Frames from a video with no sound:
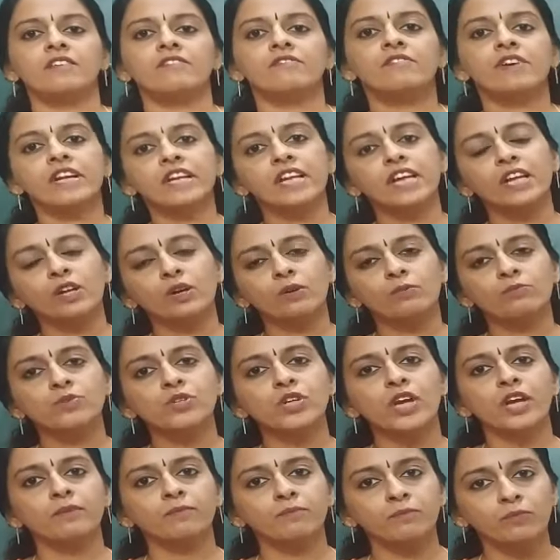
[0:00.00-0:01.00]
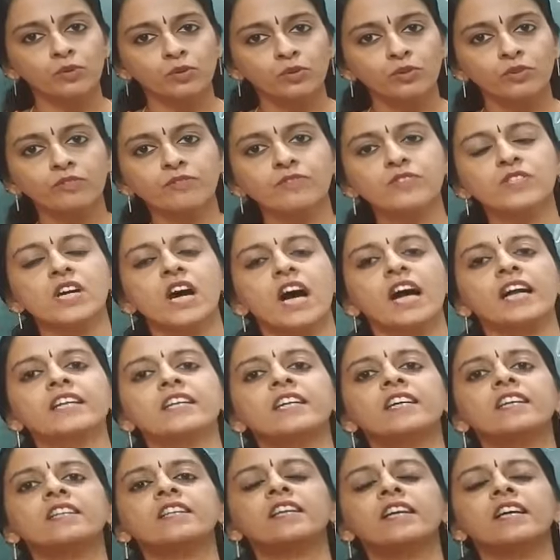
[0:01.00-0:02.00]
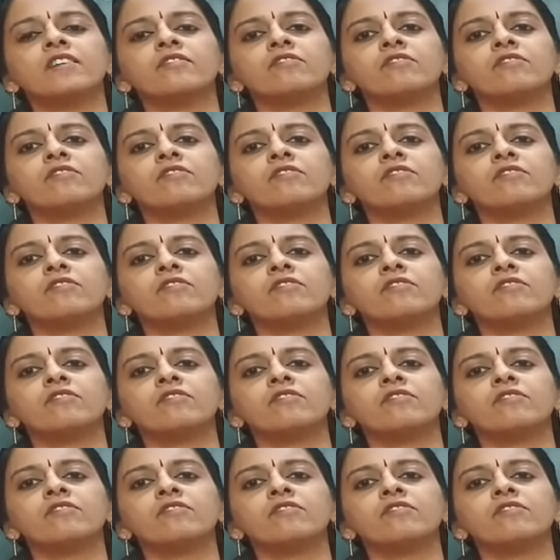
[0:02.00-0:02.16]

when an object moves under the